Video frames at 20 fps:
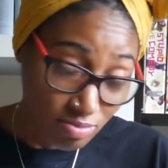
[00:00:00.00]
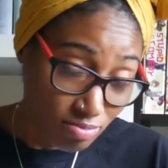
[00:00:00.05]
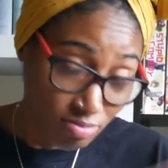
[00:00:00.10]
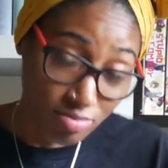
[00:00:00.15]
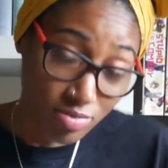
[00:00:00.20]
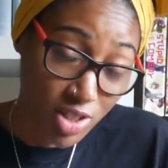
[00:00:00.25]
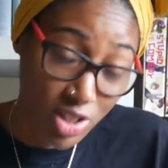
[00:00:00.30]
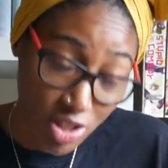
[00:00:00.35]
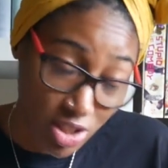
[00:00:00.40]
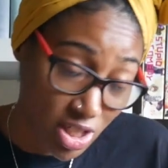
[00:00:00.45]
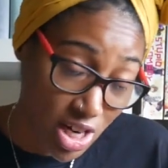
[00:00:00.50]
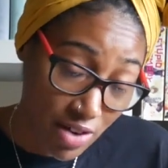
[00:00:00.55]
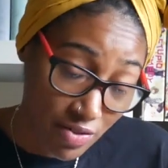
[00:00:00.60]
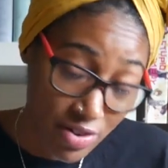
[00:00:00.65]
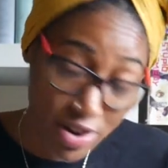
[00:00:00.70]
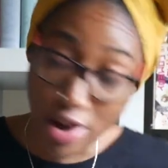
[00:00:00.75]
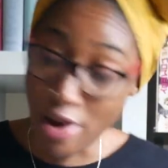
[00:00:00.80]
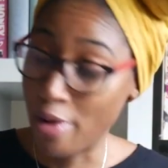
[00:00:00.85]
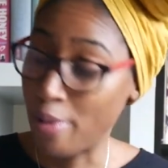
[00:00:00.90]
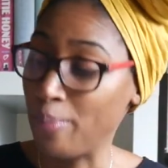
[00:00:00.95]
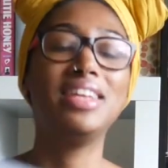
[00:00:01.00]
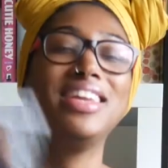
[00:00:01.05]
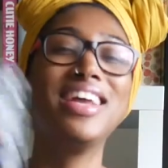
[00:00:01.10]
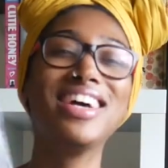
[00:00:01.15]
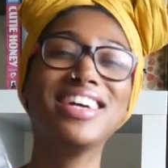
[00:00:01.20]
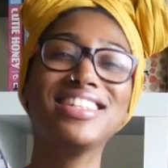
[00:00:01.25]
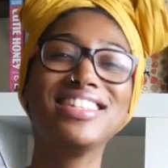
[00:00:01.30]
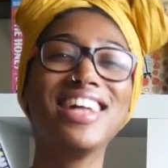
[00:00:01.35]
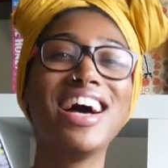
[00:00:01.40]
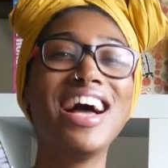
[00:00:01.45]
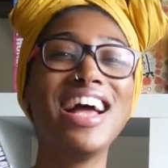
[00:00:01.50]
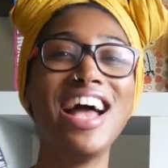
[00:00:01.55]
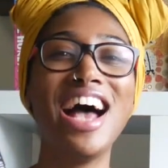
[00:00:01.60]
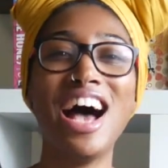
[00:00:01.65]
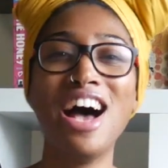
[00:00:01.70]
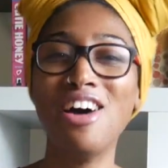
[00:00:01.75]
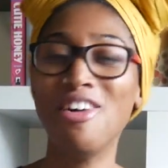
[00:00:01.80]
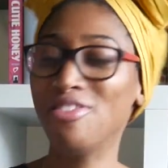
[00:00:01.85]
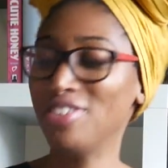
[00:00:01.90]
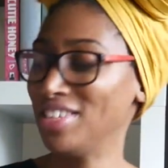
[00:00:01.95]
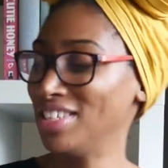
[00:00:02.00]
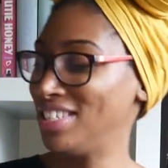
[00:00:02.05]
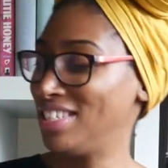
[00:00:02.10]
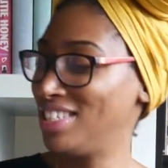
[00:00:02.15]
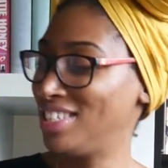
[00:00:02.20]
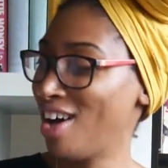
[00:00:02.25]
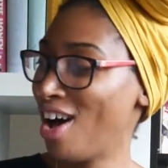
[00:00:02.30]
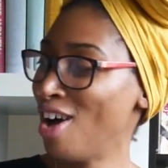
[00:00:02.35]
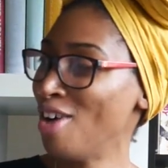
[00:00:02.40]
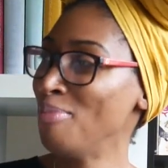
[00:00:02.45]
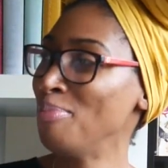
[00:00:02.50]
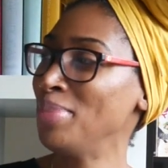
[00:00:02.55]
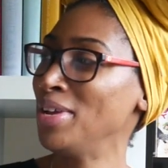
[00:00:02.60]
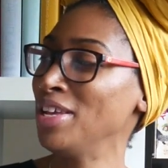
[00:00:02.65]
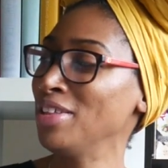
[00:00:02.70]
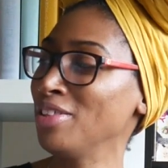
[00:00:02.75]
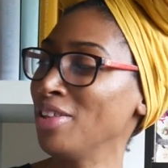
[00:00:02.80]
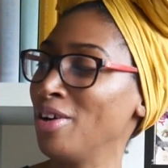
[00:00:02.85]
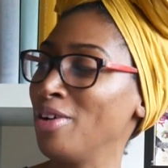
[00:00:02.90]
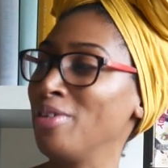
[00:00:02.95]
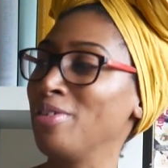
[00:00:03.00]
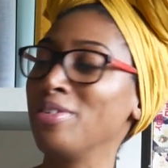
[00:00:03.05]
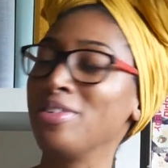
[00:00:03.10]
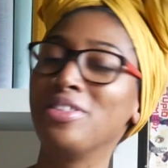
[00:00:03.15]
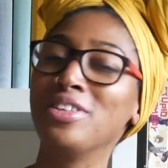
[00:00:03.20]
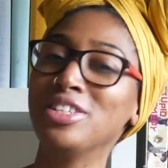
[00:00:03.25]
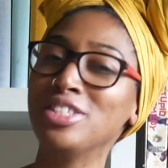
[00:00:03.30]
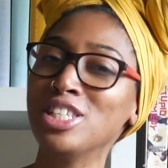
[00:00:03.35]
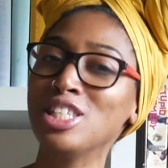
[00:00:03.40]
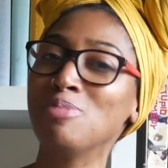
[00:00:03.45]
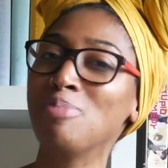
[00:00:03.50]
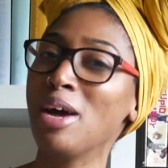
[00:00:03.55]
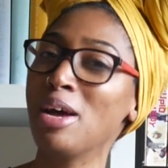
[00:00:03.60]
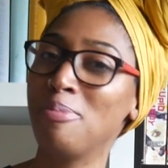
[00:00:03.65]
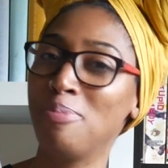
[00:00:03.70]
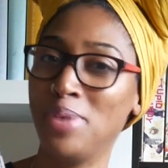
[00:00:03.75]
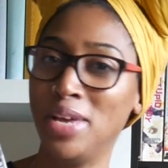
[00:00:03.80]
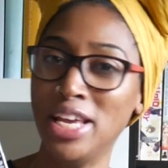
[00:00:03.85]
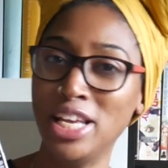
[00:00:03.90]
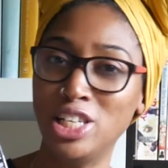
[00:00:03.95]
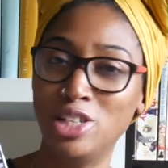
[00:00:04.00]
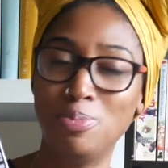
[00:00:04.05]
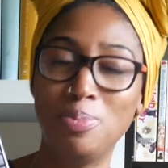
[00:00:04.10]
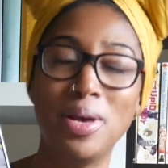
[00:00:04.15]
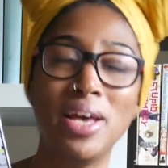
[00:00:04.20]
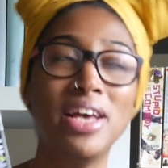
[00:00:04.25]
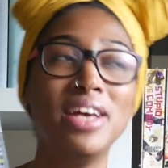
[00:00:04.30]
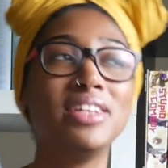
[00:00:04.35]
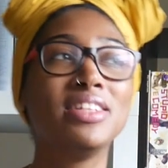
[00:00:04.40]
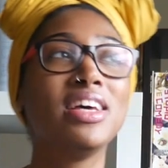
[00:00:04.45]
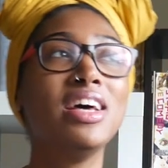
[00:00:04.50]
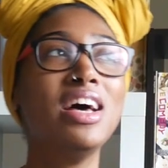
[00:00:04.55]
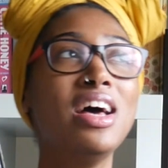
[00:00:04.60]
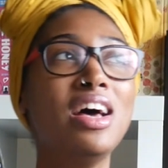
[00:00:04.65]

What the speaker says: because you never know. Next I have Zombie Loan. This is by Peach Pit.